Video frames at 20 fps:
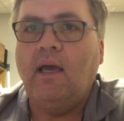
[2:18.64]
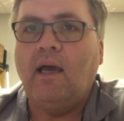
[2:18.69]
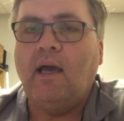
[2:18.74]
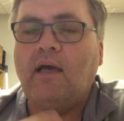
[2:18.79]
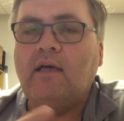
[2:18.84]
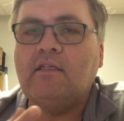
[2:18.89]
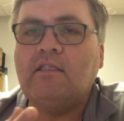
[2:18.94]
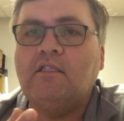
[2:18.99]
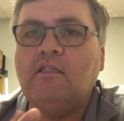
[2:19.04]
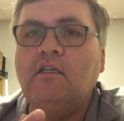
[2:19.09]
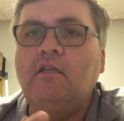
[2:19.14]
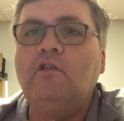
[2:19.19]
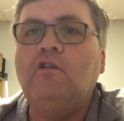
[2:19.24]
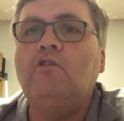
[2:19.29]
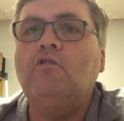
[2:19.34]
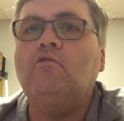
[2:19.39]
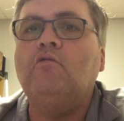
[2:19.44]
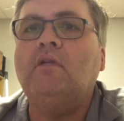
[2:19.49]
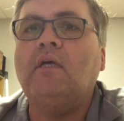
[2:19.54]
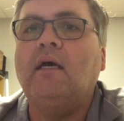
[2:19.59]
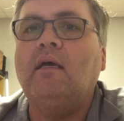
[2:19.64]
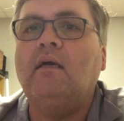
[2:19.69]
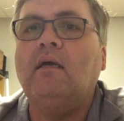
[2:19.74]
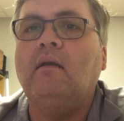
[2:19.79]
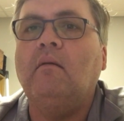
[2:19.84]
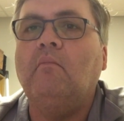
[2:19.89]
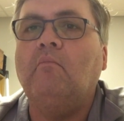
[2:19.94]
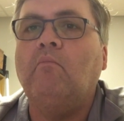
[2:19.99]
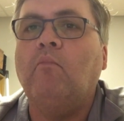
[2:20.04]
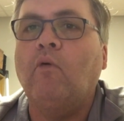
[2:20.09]
I seen you
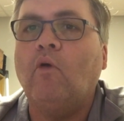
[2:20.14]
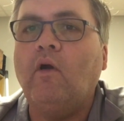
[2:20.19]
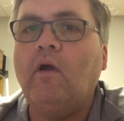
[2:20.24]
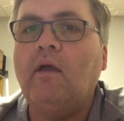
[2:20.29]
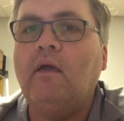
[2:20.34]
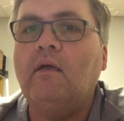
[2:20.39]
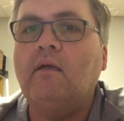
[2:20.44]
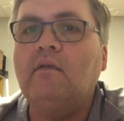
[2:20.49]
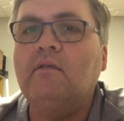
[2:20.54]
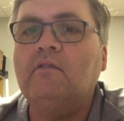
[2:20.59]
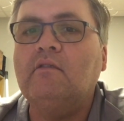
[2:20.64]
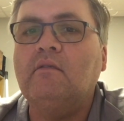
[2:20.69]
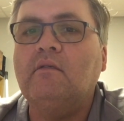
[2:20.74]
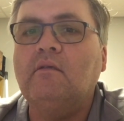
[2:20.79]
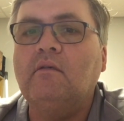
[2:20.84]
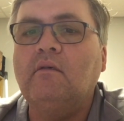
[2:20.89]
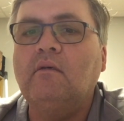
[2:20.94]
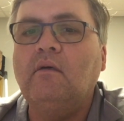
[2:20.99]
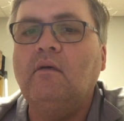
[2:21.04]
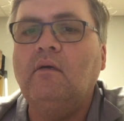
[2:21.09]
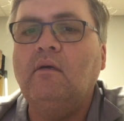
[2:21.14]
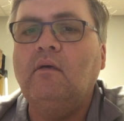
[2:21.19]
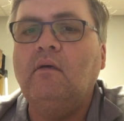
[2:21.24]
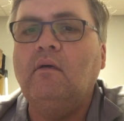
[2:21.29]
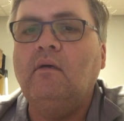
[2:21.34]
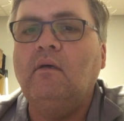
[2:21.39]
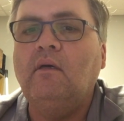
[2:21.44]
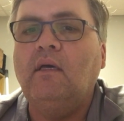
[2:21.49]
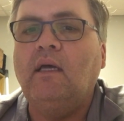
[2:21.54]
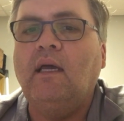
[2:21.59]
taking breaks,
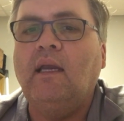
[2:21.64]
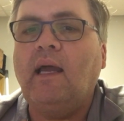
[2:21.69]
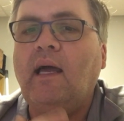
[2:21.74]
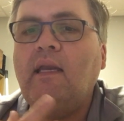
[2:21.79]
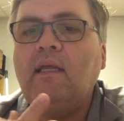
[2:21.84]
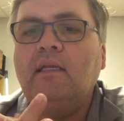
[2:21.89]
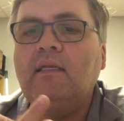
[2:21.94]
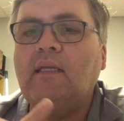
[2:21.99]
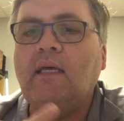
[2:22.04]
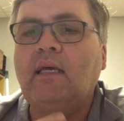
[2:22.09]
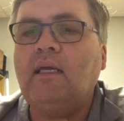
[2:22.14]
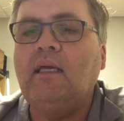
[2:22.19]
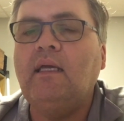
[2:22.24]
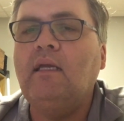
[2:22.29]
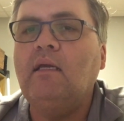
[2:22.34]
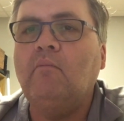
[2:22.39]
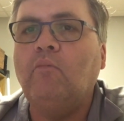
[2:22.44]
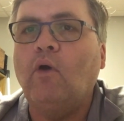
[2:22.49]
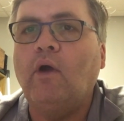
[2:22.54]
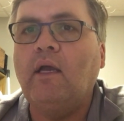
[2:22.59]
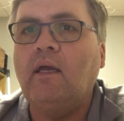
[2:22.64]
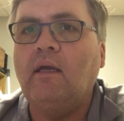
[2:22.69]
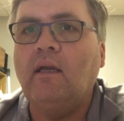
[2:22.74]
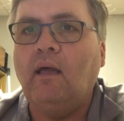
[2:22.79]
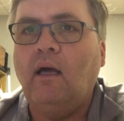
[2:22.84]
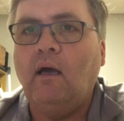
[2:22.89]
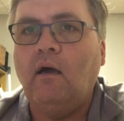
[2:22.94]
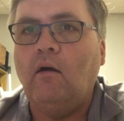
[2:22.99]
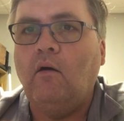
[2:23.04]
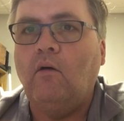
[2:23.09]
and I didn't take any break at
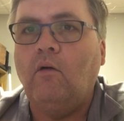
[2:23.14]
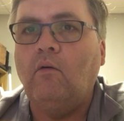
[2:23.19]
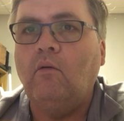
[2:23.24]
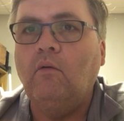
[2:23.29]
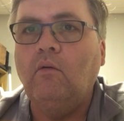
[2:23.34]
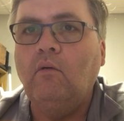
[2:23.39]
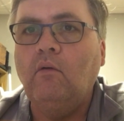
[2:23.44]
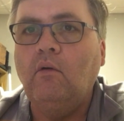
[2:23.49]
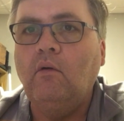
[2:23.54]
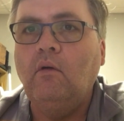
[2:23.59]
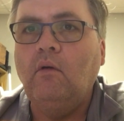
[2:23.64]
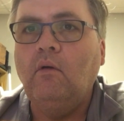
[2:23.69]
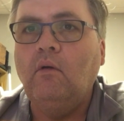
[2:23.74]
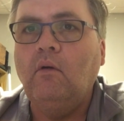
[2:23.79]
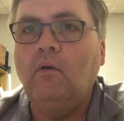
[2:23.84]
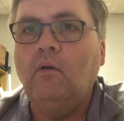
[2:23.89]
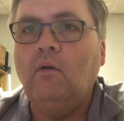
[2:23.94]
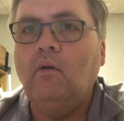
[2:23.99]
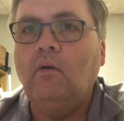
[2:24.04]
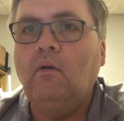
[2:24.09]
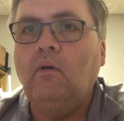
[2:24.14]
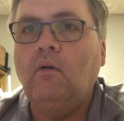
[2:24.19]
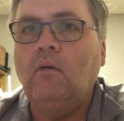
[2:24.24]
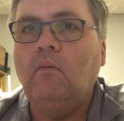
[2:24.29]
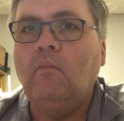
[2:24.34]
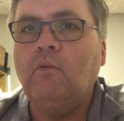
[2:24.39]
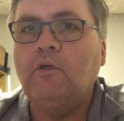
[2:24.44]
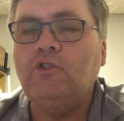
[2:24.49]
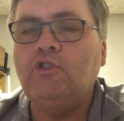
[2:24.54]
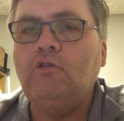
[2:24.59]
all.
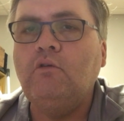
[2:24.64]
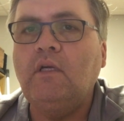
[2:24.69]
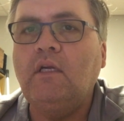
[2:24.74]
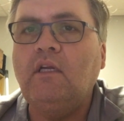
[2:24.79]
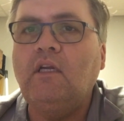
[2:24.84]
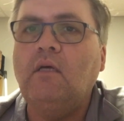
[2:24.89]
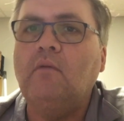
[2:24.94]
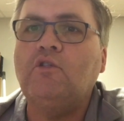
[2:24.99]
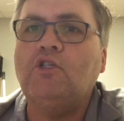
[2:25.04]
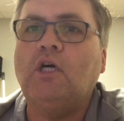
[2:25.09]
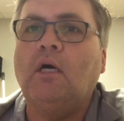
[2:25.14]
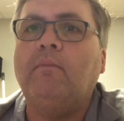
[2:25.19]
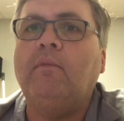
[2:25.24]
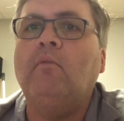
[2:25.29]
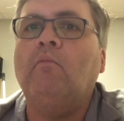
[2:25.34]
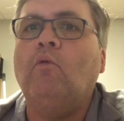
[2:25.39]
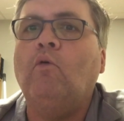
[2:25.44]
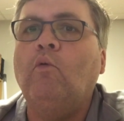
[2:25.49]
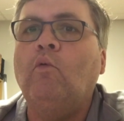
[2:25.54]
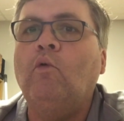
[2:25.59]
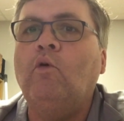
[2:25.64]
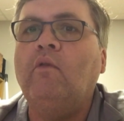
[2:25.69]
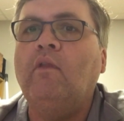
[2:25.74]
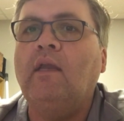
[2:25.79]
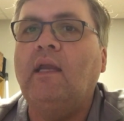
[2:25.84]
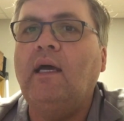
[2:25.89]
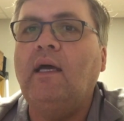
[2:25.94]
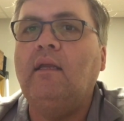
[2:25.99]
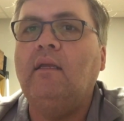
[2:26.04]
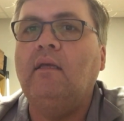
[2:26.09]
But you ended up chopping more wood
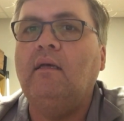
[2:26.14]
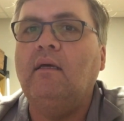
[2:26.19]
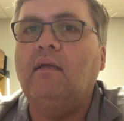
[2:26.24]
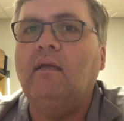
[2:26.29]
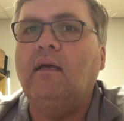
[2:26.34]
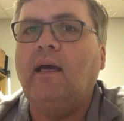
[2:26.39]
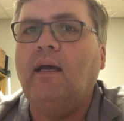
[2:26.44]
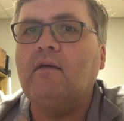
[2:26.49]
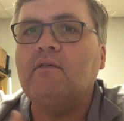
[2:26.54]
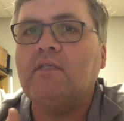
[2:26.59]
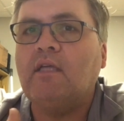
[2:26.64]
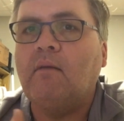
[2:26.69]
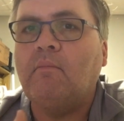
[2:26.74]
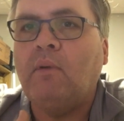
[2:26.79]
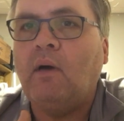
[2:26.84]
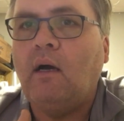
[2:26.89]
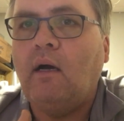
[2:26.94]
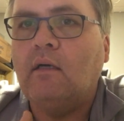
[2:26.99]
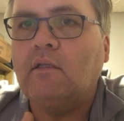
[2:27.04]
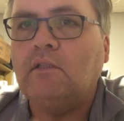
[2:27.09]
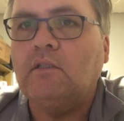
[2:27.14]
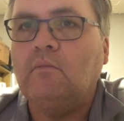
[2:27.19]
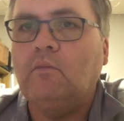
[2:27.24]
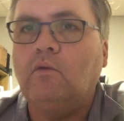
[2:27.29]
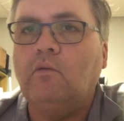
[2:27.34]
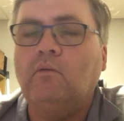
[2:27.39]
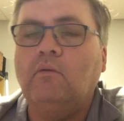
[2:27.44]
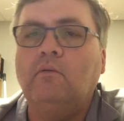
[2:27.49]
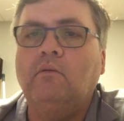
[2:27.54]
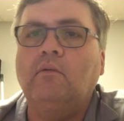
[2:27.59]
than I did. How's that
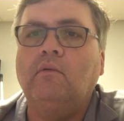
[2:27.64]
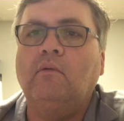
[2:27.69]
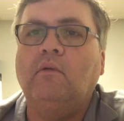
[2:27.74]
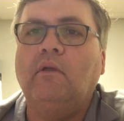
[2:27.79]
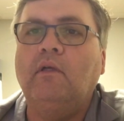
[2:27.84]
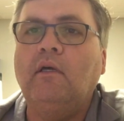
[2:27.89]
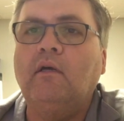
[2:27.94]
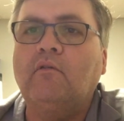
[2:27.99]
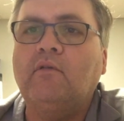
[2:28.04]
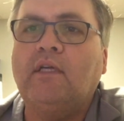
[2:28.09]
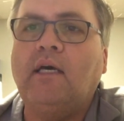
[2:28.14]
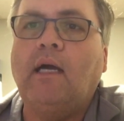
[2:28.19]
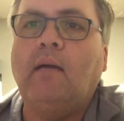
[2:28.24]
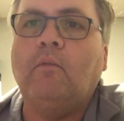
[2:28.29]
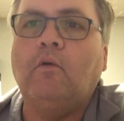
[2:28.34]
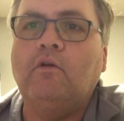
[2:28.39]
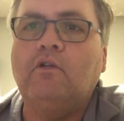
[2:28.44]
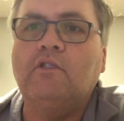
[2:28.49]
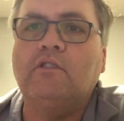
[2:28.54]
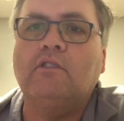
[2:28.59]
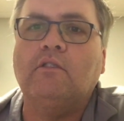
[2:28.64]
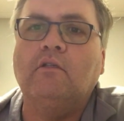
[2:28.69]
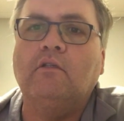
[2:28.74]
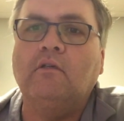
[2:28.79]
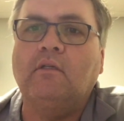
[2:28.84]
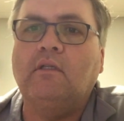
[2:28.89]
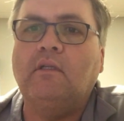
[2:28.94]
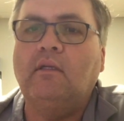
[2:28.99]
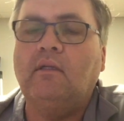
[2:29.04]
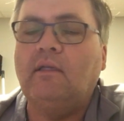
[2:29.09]
possible? And the old timer just
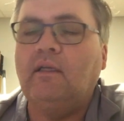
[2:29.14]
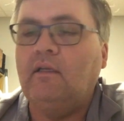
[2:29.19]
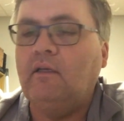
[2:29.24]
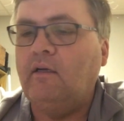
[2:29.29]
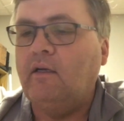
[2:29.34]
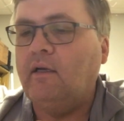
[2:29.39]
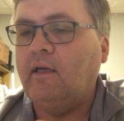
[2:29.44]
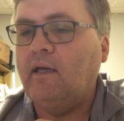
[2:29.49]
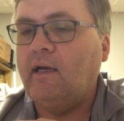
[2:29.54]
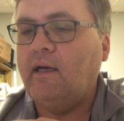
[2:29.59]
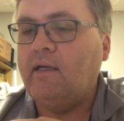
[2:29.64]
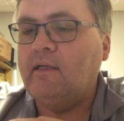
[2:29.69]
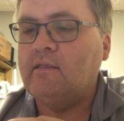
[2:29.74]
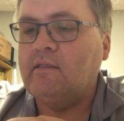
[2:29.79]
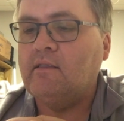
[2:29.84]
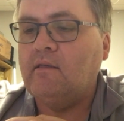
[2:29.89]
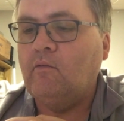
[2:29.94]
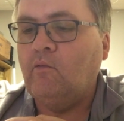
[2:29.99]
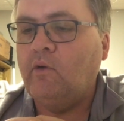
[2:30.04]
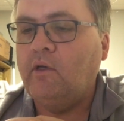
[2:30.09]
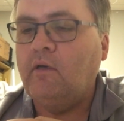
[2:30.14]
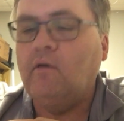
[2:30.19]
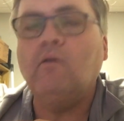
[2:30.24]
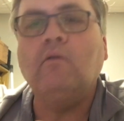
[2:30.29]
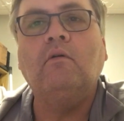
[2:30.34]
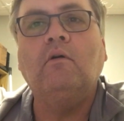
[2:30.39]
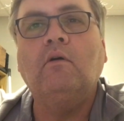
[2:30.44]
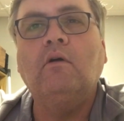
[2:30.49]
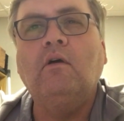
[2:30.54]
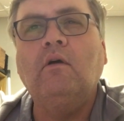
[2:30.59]
looked at the young guy and said,
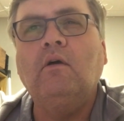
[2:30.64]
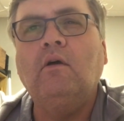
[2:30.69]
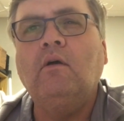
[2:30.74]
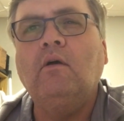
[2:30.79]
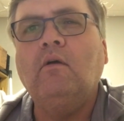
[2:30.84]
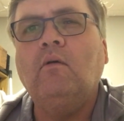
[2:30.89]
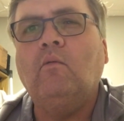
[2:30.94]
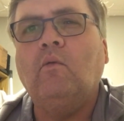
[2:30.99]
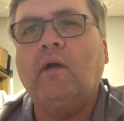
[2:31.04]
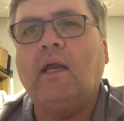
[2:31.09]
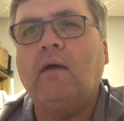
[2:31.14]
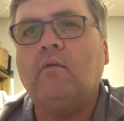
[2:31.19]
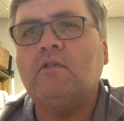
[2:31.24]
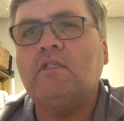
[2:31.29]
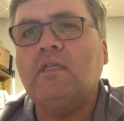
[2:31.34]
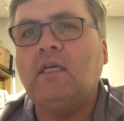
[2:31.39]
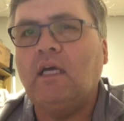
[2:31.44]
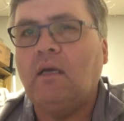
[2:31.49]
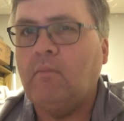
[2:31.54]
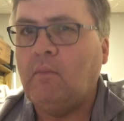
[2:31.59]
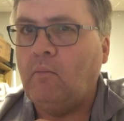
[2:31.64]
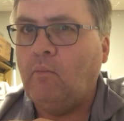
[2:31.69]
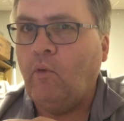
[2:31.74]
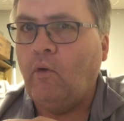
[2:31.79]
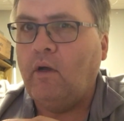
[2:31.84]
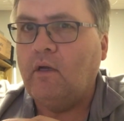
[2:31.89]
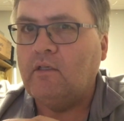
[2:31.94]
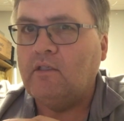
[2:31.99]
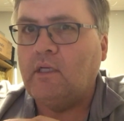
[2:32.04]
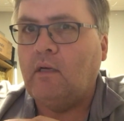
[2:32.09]
Well, when I was taking my
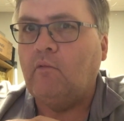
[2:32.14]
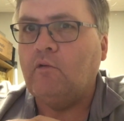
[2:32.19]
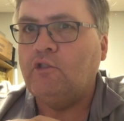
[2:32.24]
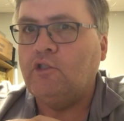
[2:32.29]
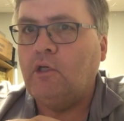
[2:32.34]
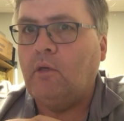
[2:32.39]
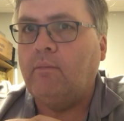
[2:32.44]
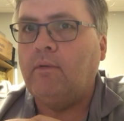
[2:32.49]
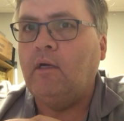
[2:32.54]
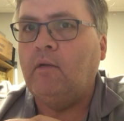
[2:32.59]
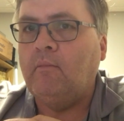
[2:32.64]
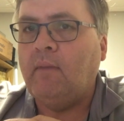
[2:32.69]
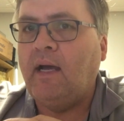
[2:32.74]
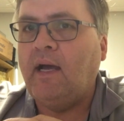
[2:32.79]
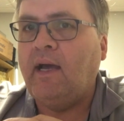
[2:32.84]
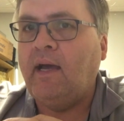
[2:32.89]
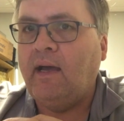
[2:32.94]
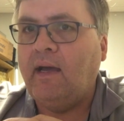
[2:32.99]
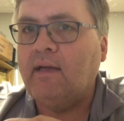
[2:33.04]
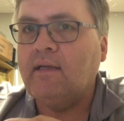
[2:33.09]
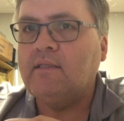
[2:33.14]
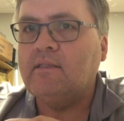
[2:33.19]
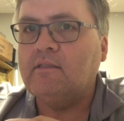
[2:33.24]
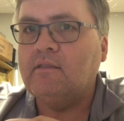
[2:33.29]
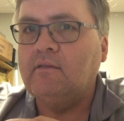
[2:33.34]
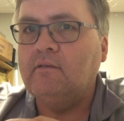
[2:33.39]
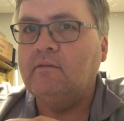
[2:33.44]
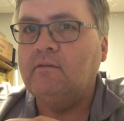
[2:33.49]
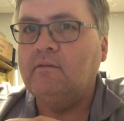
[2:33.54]
breaks, I was sharpening my axe.